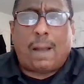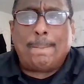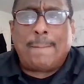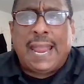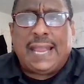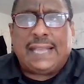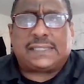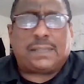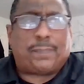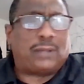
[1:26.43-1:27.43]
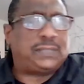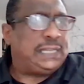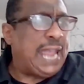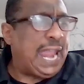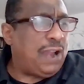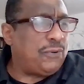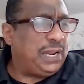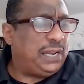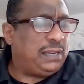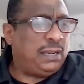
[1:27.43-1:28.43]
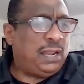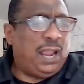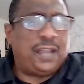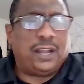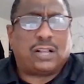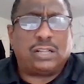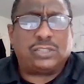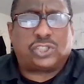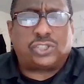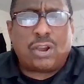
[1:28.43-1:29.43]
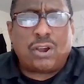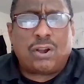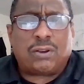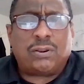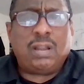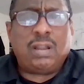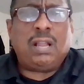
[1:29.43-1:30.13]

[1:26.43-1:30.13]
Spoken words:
amazed about the caring and the concern